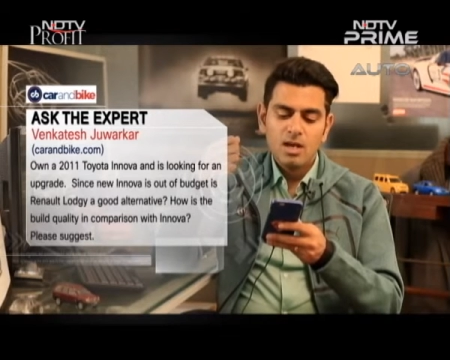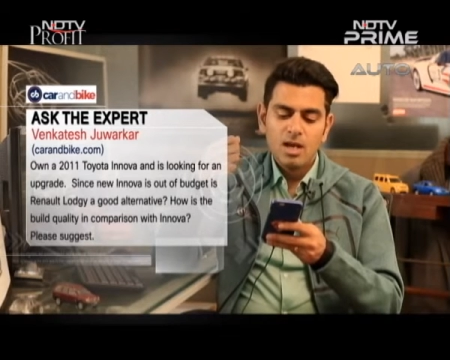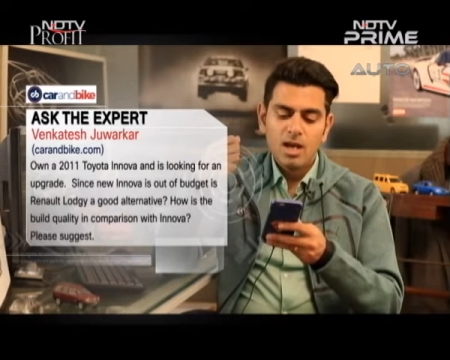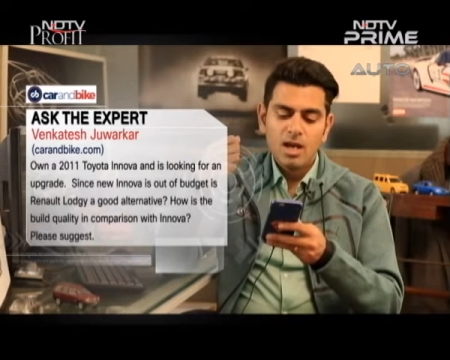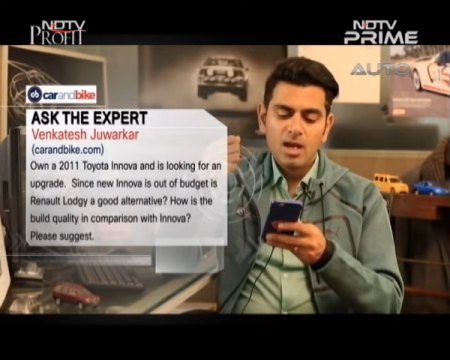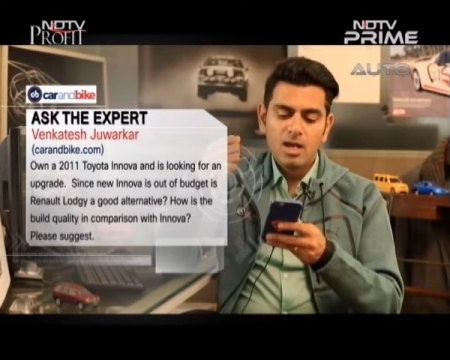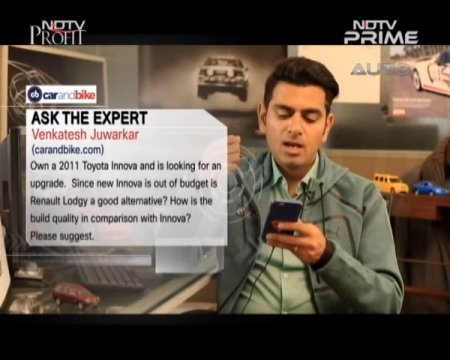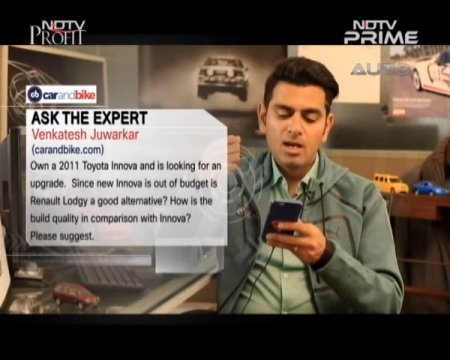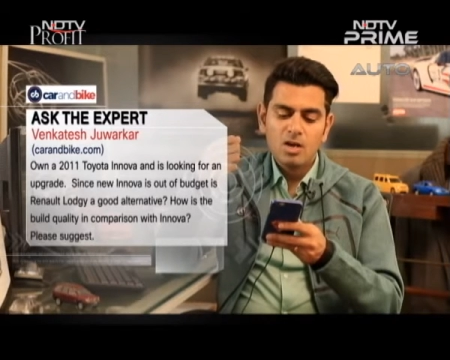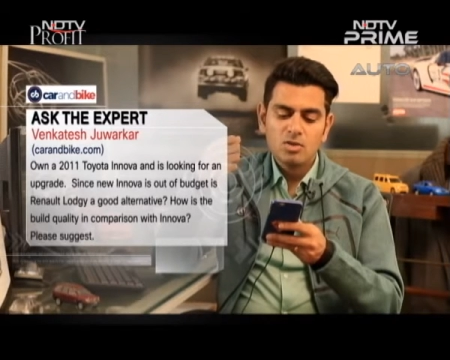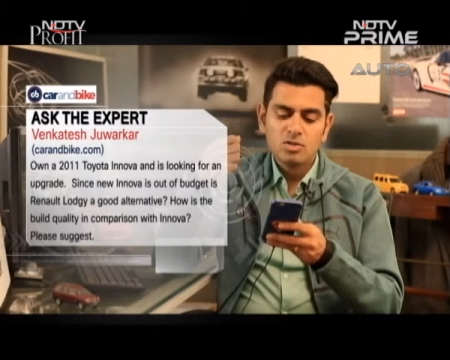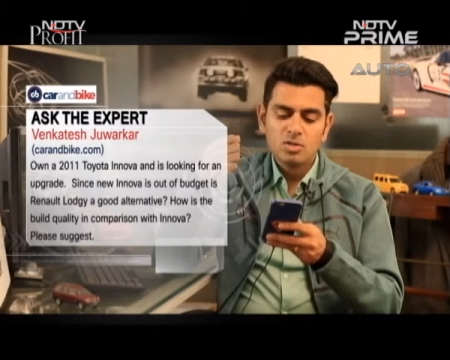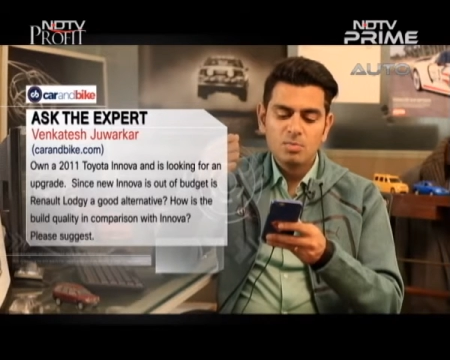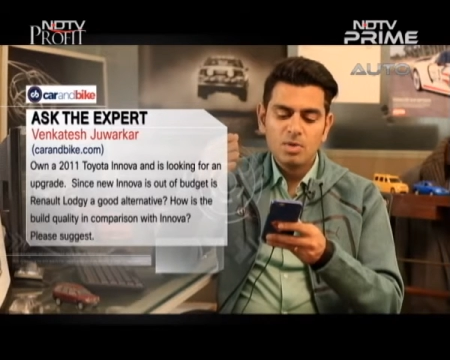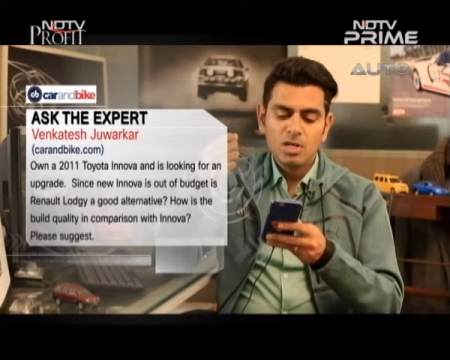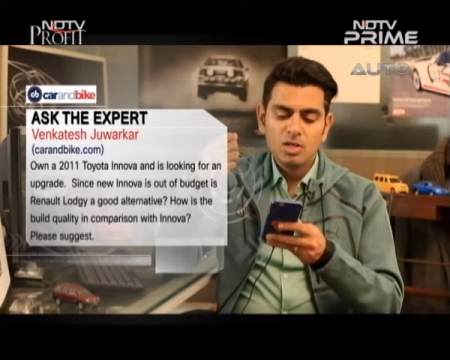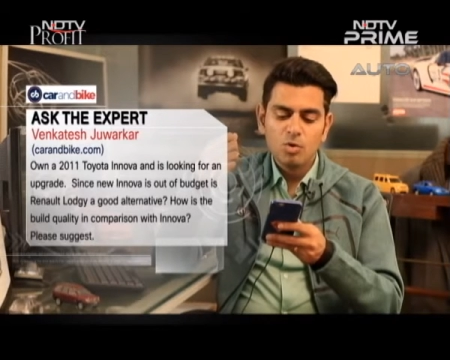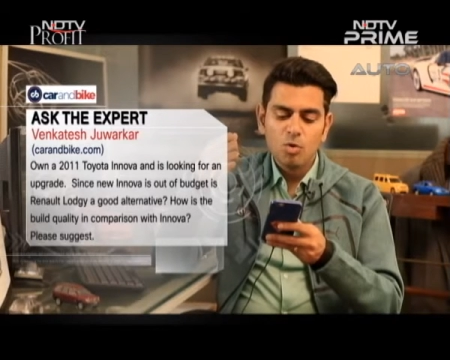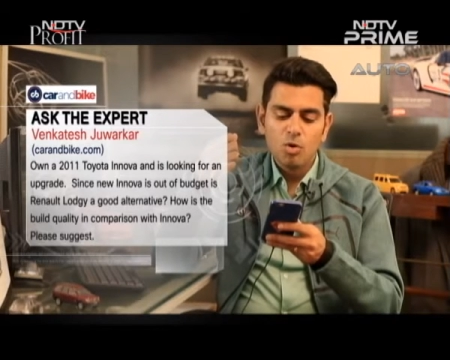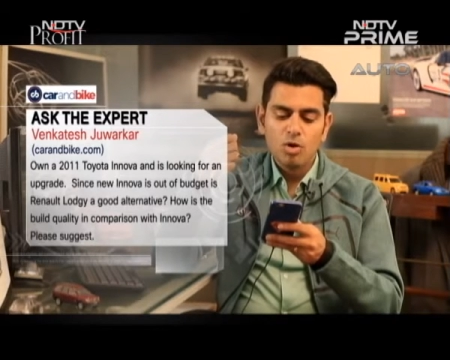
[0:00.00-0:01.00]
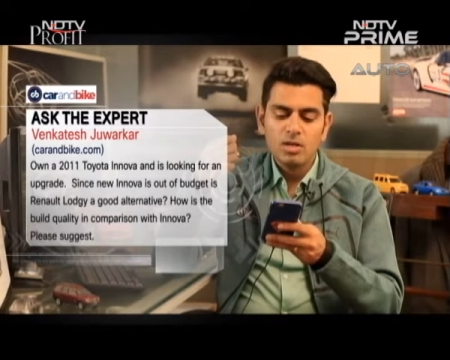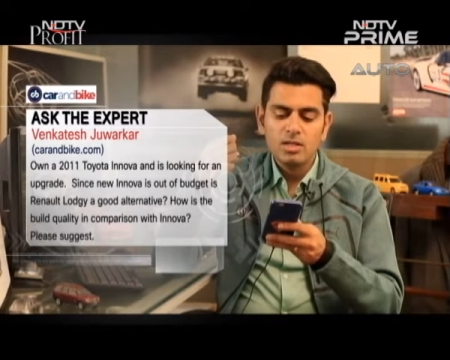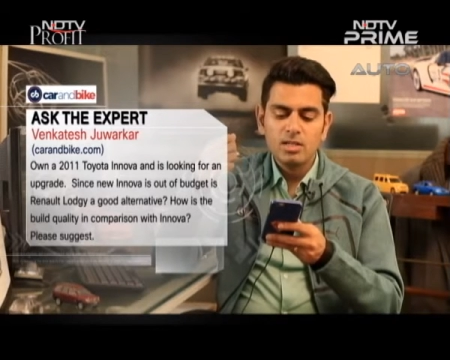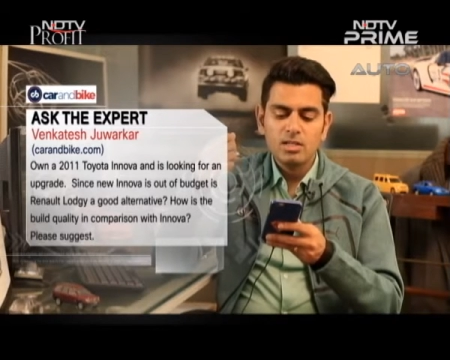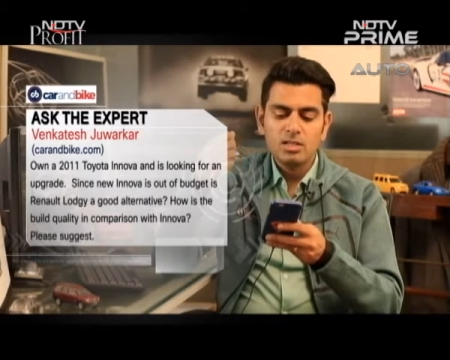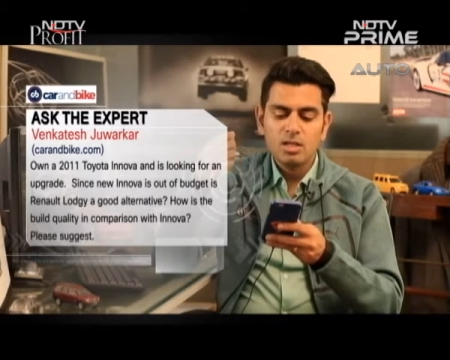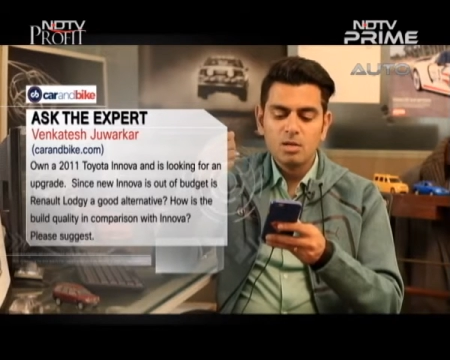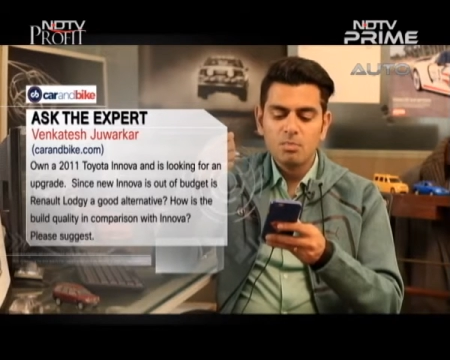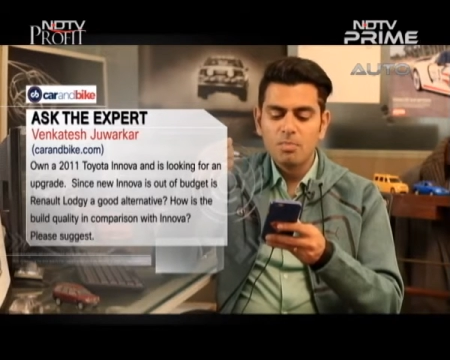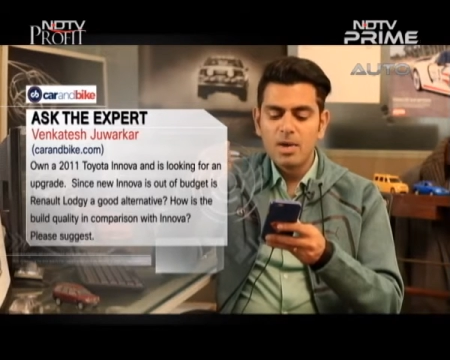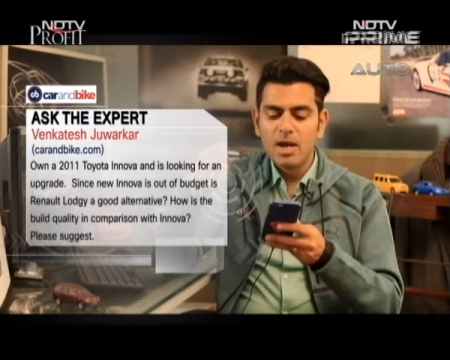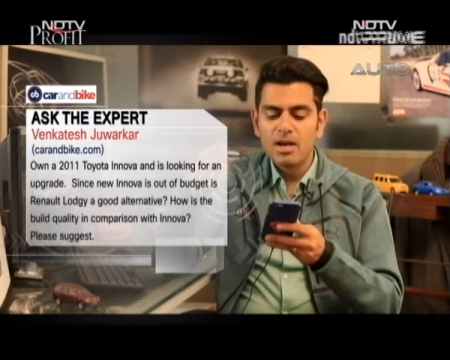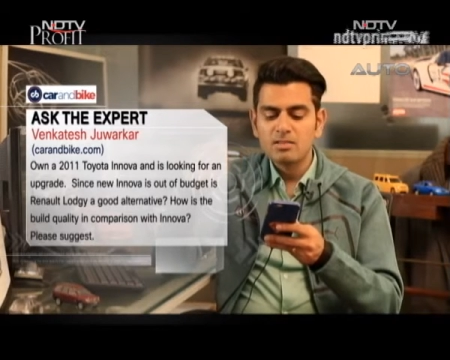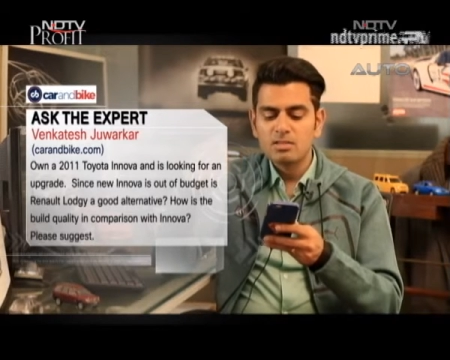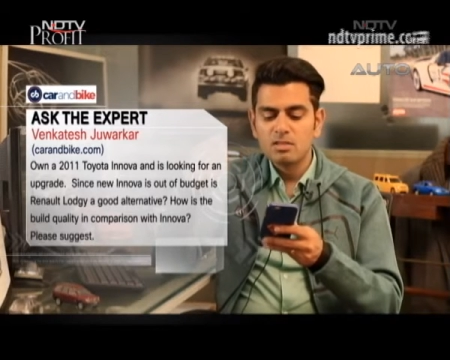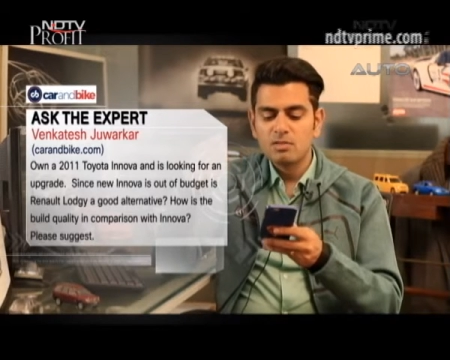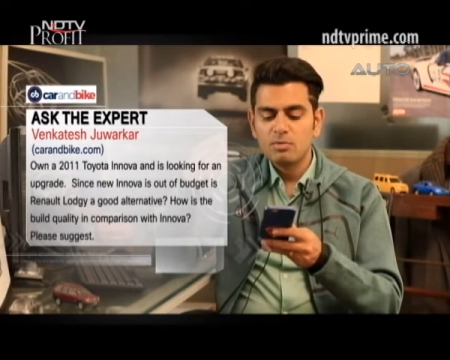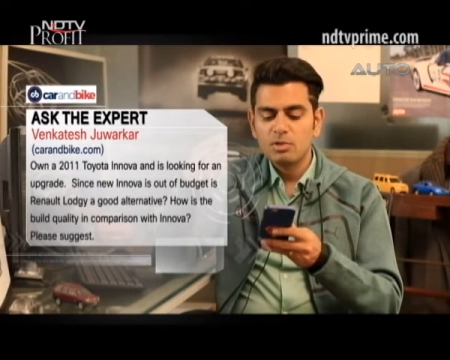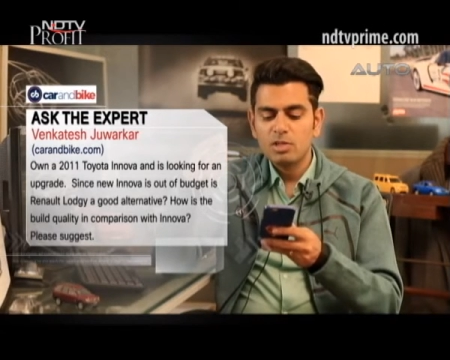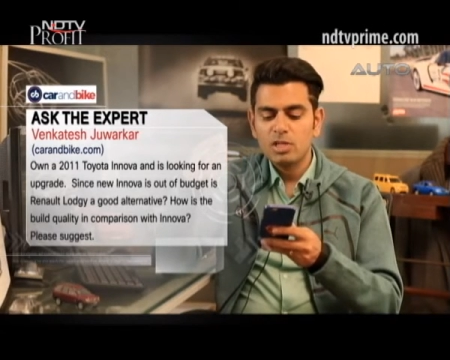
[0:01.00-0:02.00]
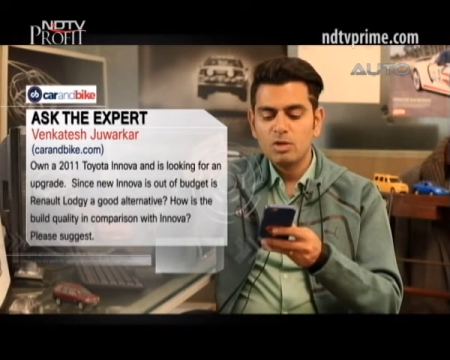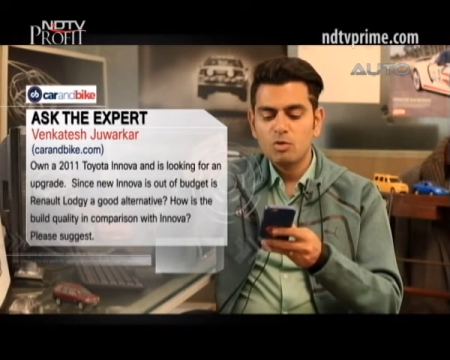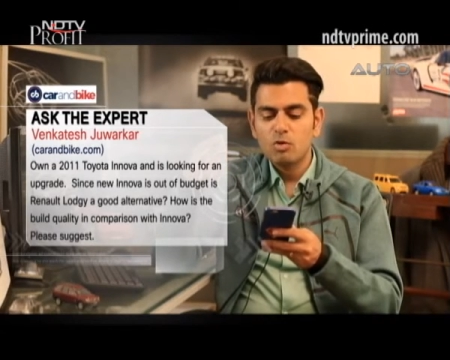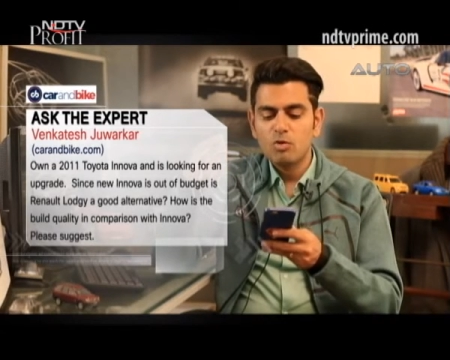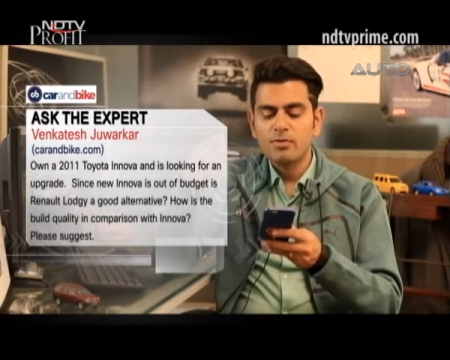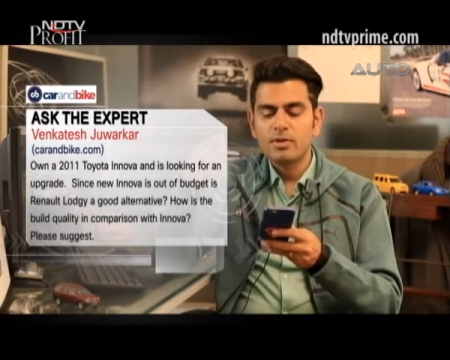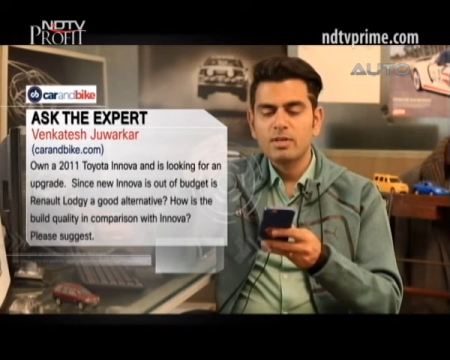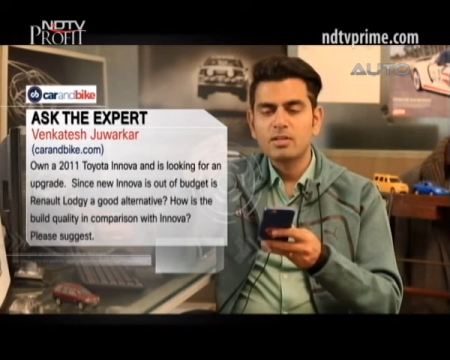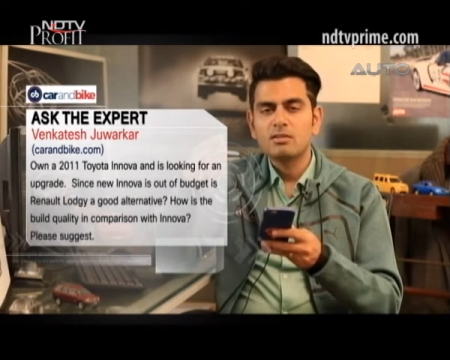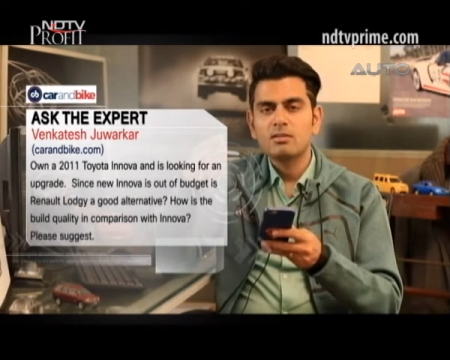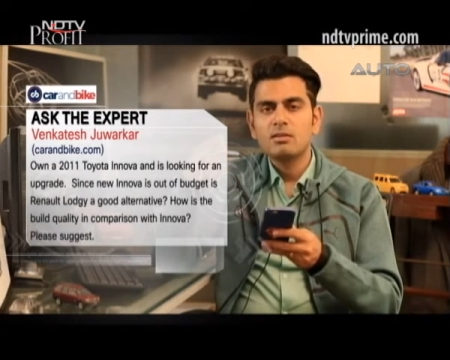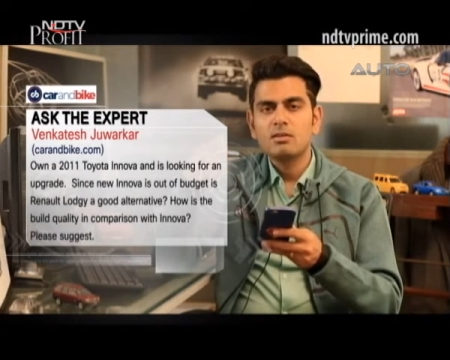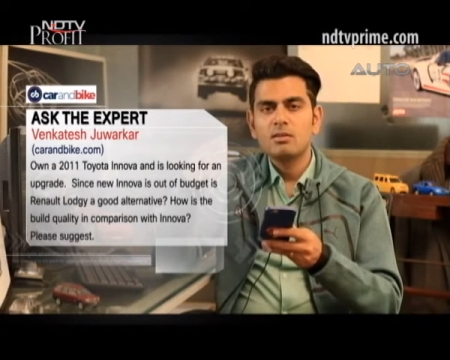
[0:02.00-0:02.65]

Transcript: and how's the build quality in comparison with the Innova.